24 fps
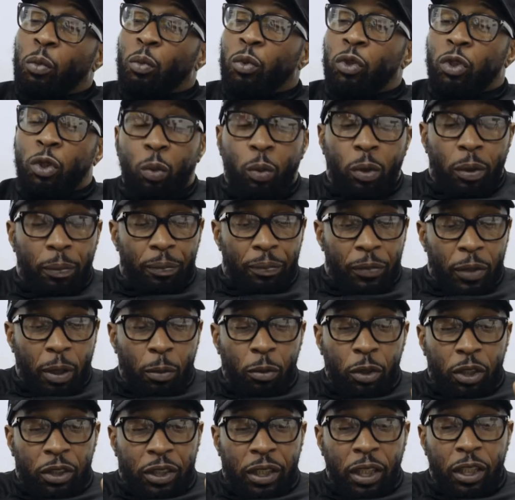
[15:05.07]
You know what? I'm
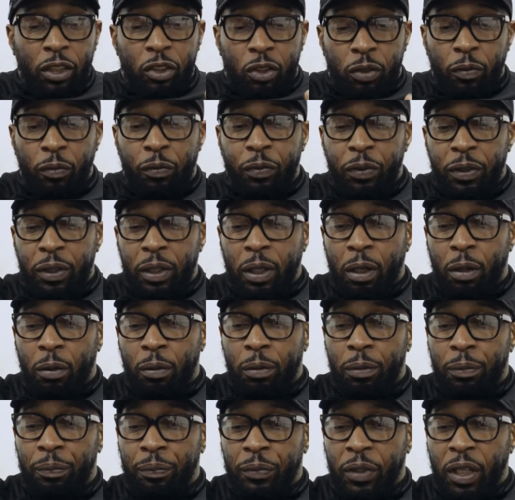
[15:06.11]
going to tell you something now,
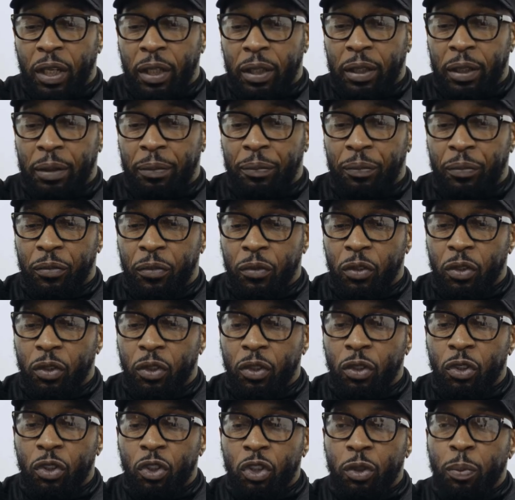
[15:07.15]
Aky.
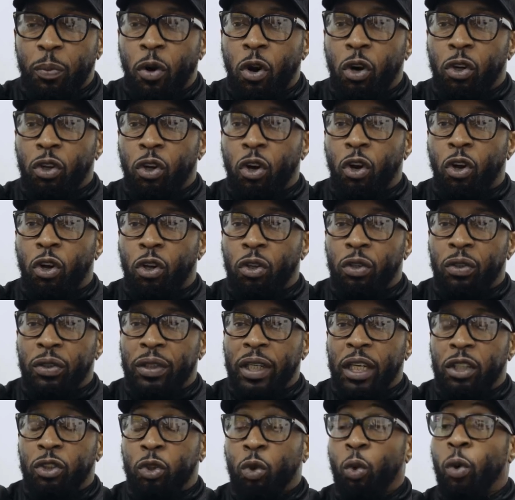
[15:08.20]
Small hall
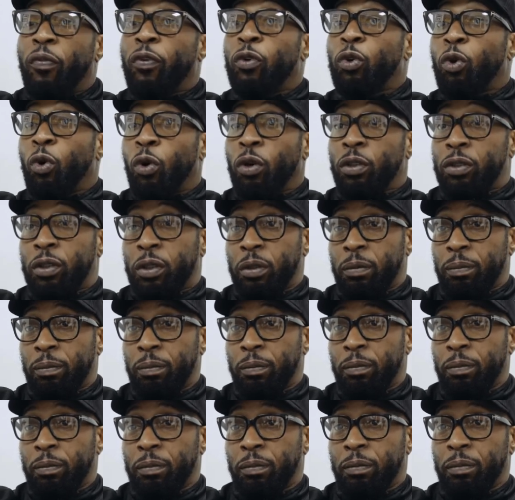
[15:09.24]
gets overlooked.
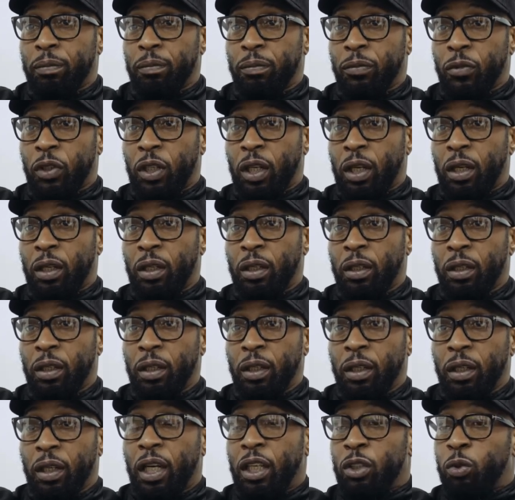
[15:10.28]
Yeah?
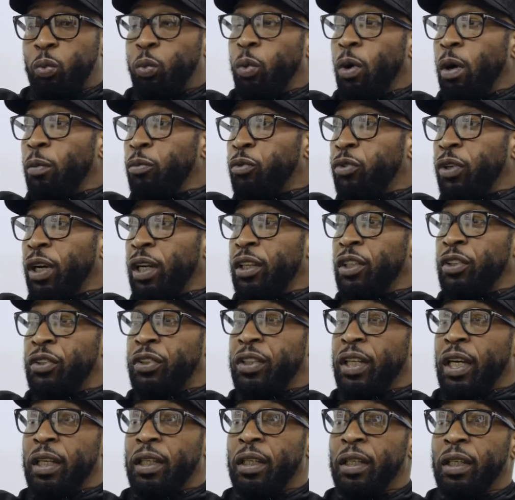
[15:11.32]
It's what I'm trying to
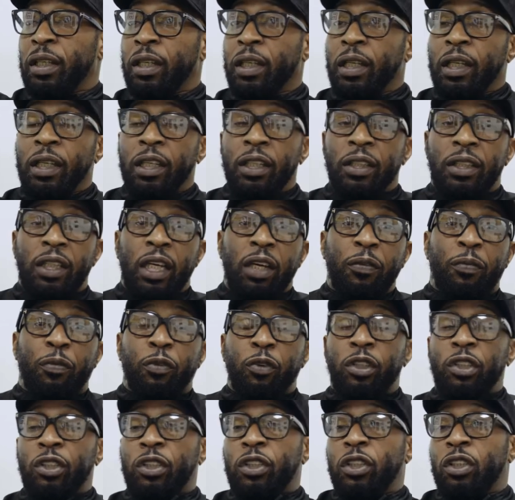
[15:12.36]
say. Say,
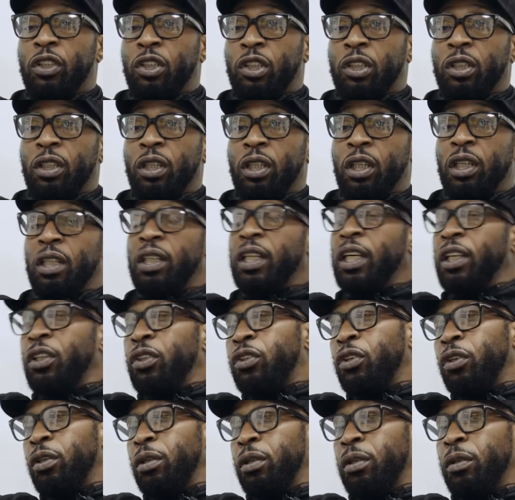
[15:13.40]
for instance,
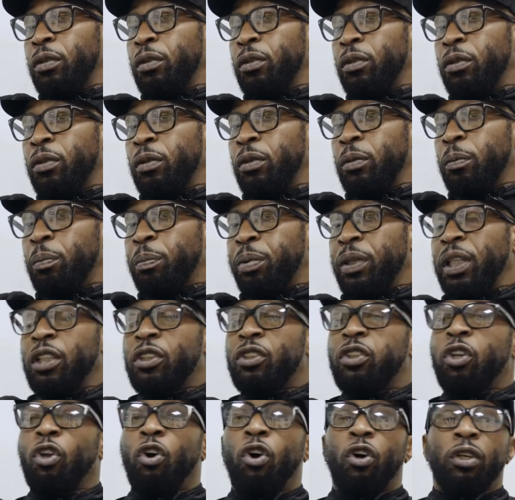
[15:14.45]
Linden.
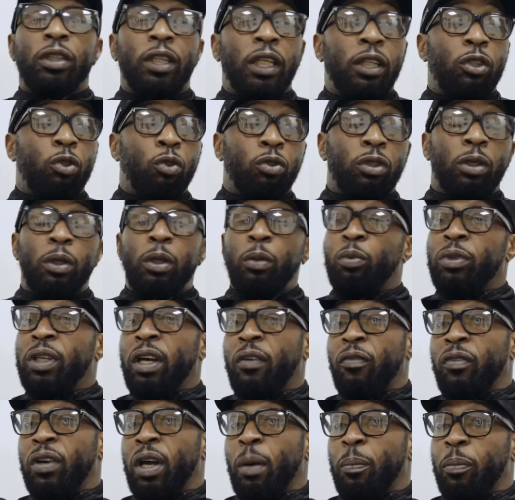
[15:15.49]
Please, Lord, it would
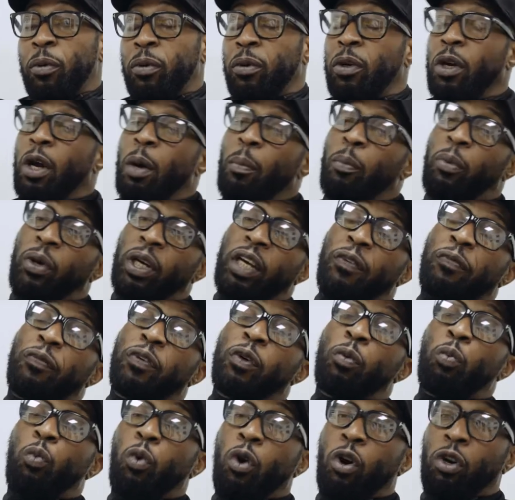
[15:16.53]
never happen. But if
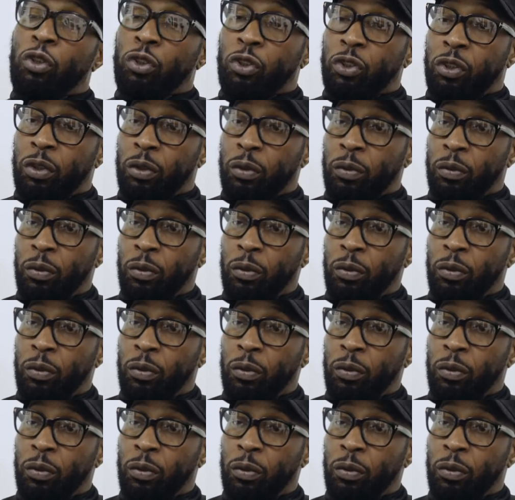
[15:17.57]
it was,